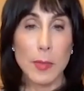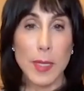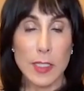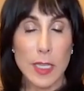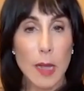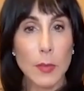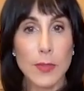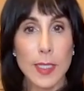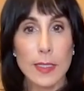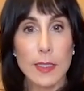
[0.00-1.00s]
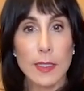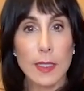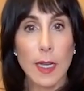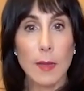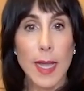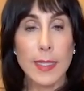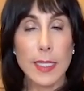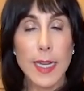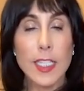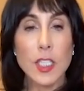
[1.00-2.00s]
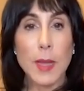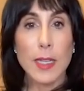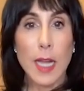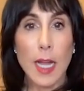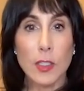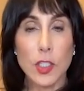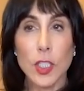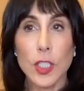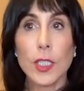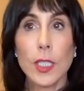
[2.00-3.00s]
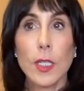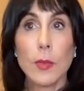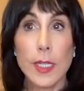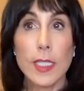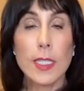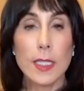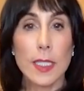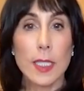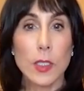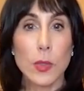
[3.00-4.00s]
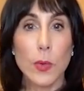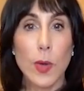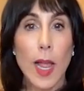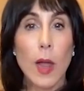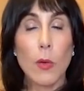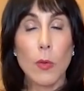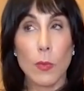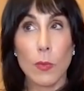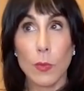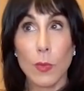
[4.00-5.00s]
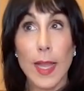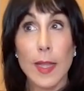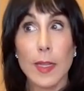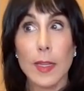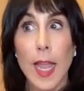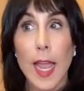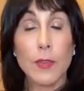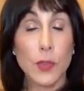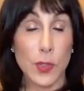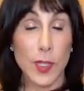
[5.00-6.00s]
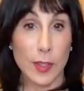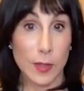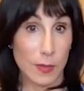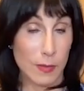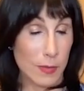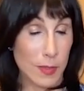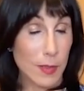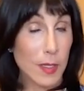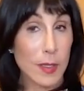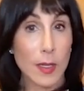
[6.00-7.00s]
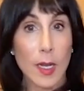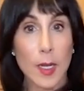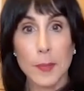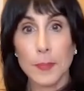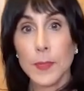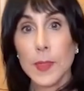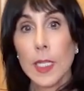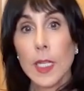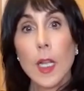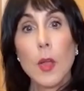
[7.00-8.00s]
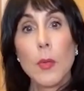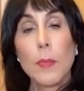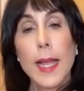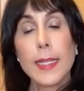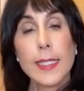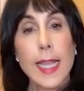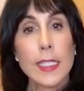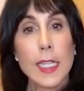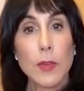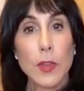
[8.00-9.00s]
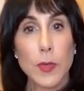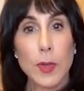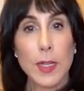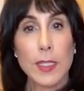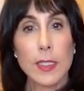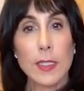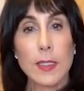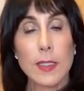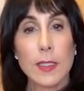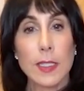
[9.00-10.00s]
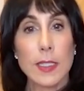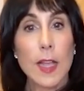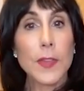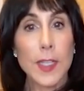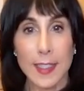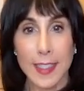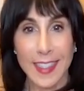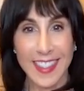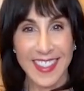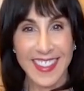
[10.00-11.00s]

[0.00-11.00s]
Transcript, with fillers: to be on top of it. Um, I did ask my doctor recently, do how will I have to get the um, PET scans every three months indefinitely?